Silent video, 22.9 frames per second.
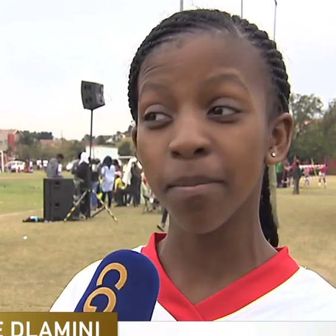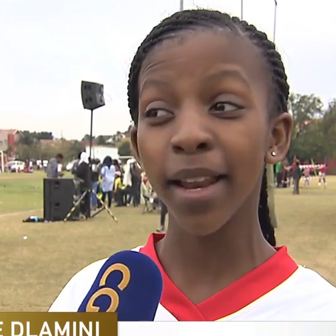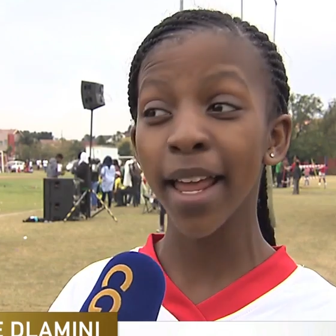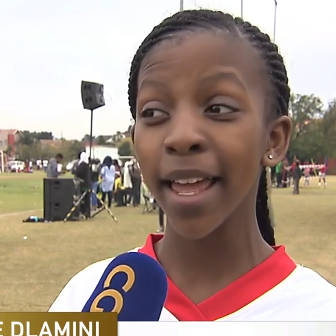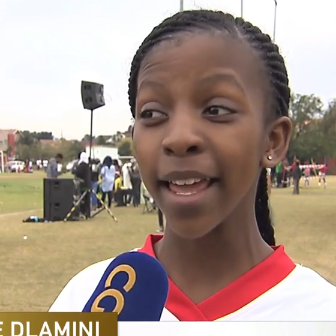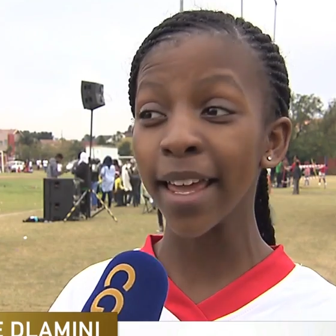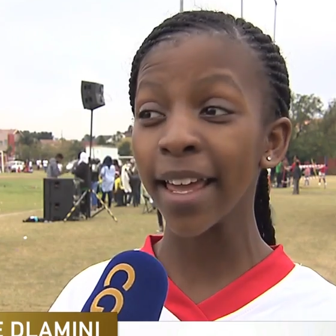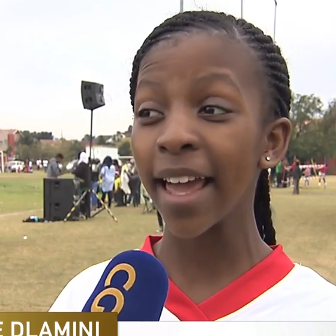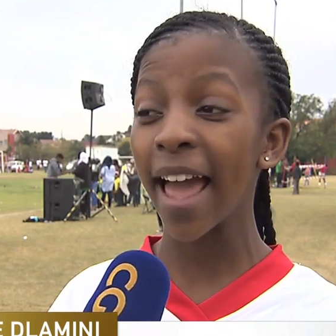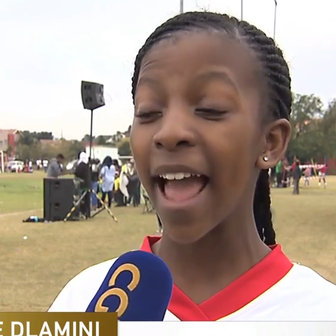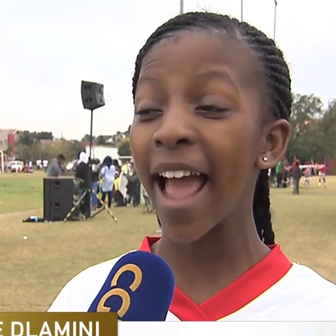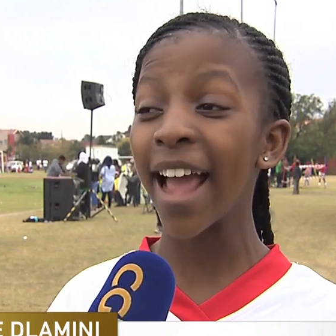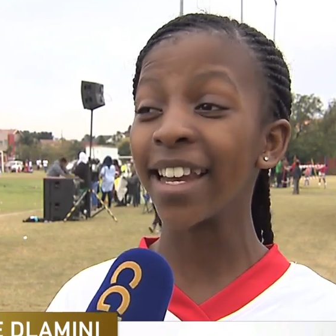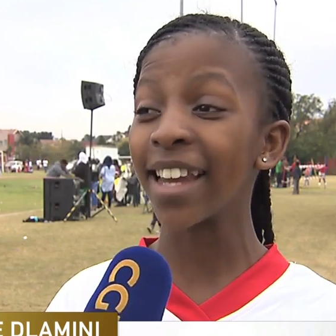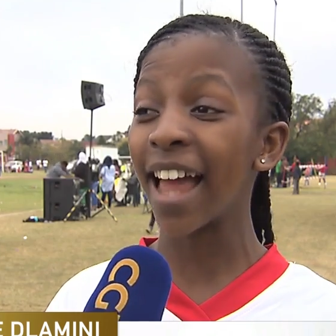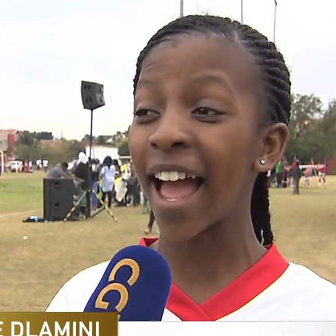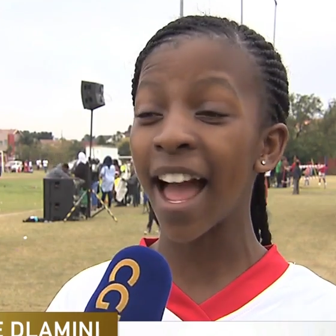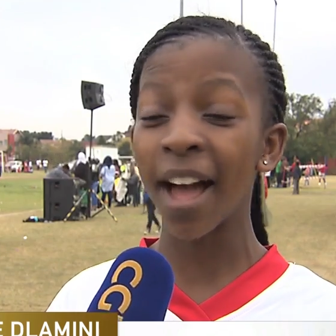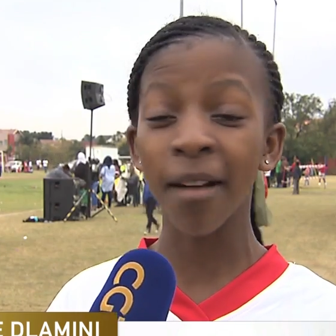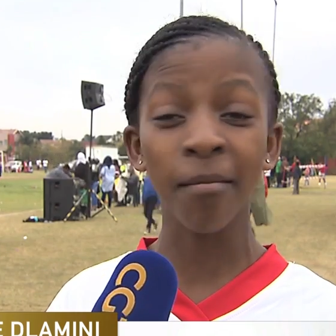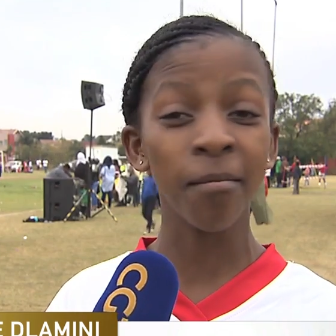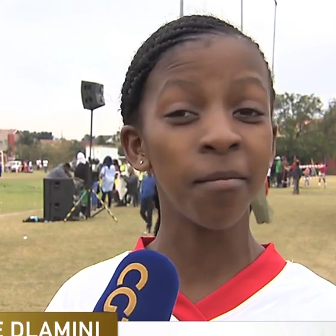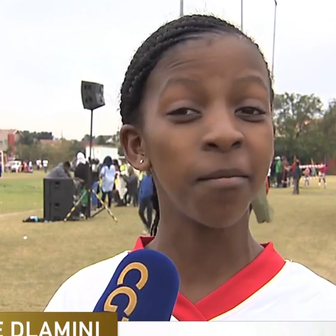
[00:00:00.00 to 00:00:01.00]
playing, and
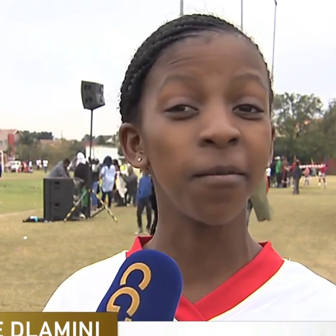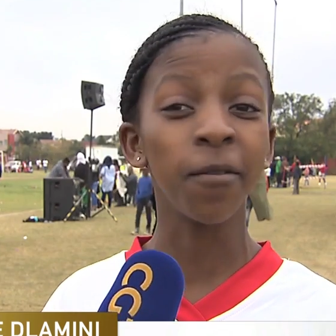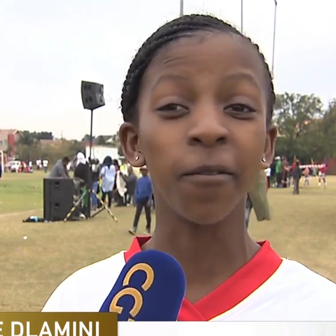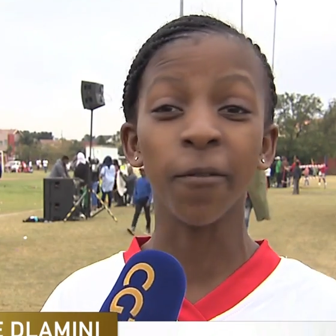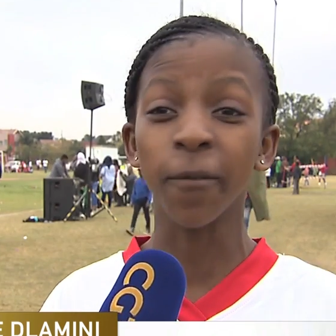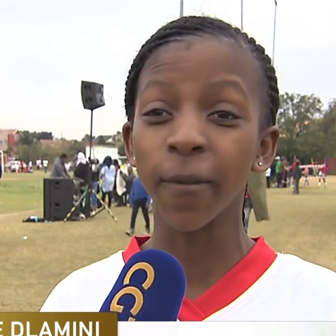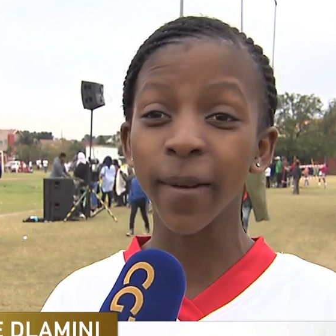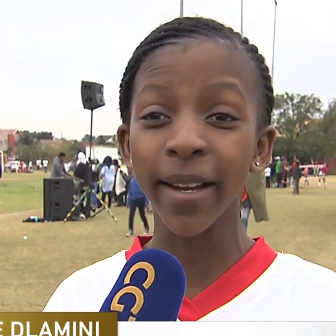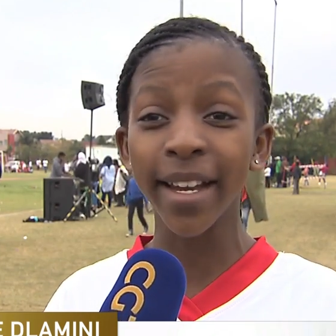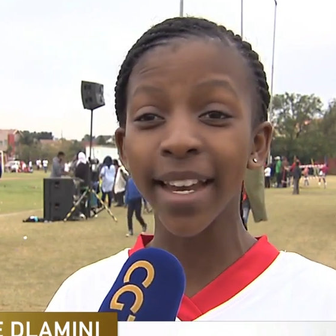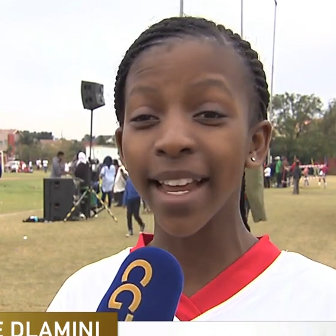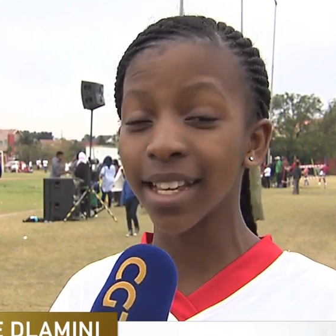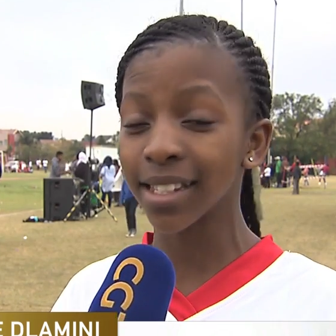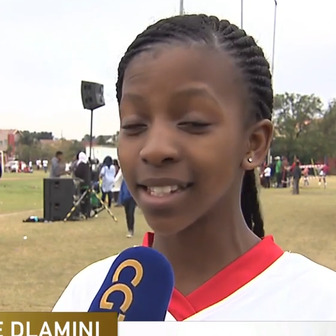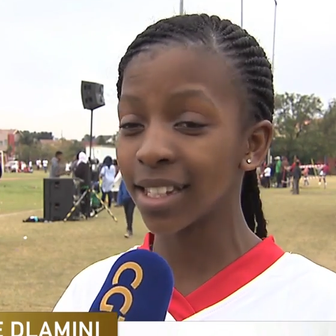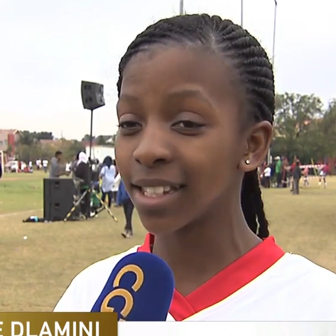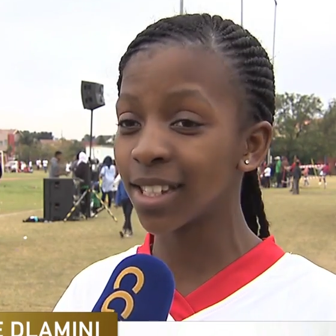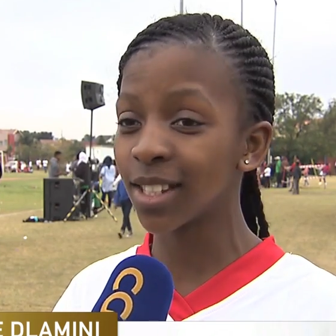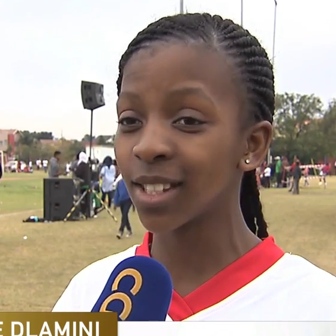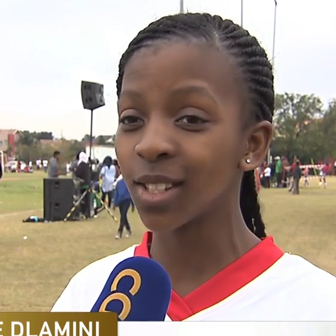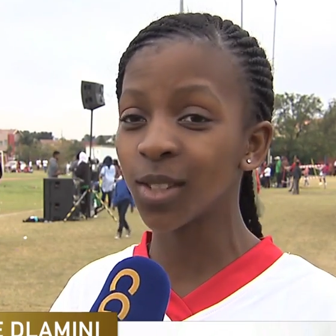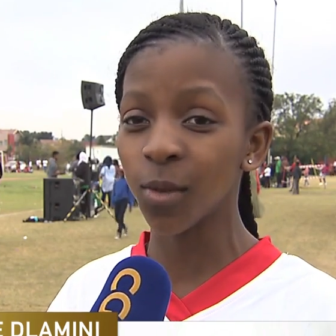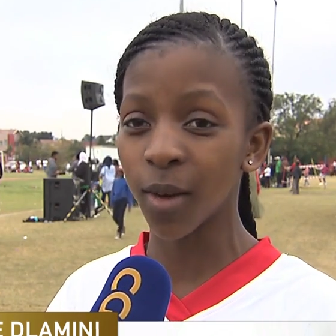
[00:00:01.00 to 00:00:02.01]
I'm really
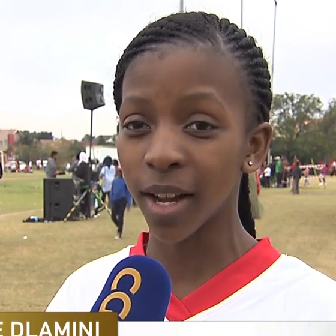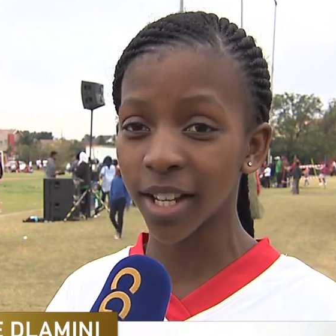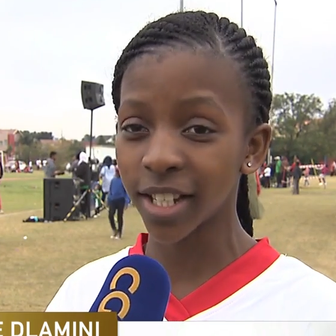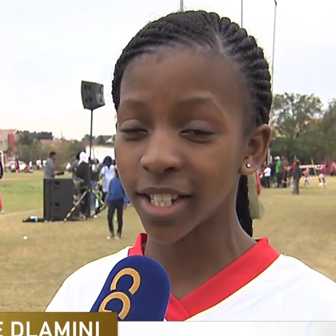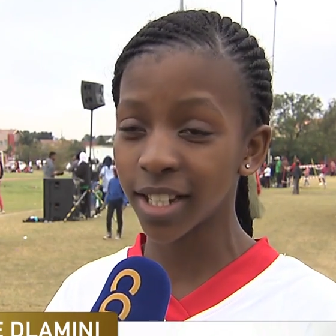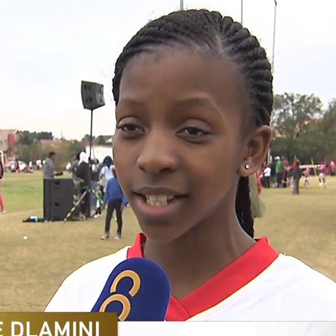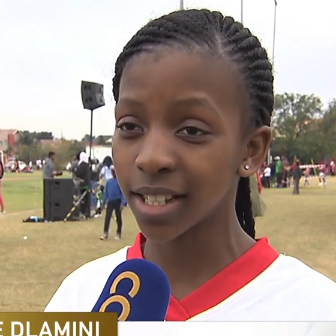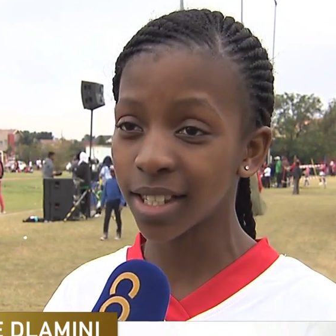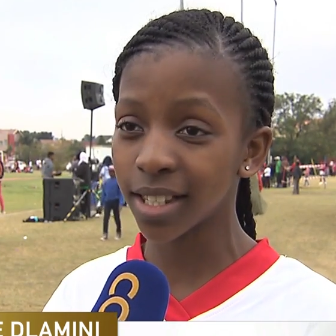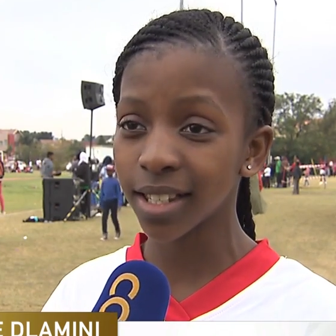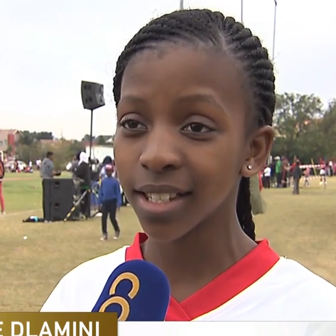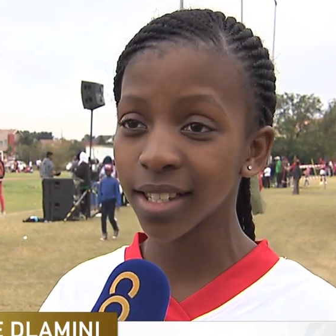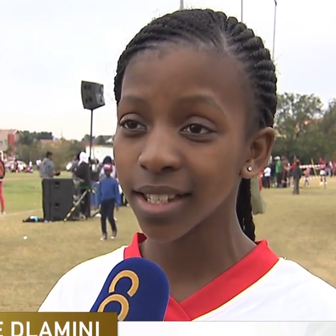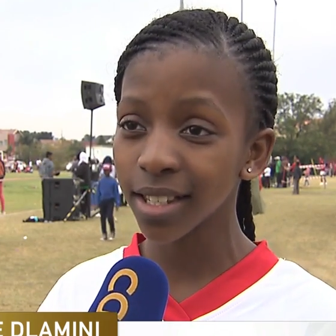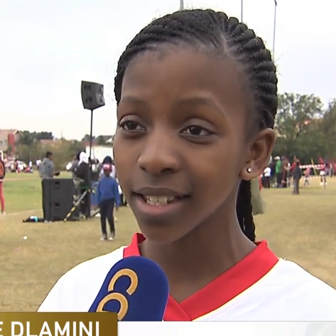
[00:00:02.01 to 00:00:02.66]
excited to watch it.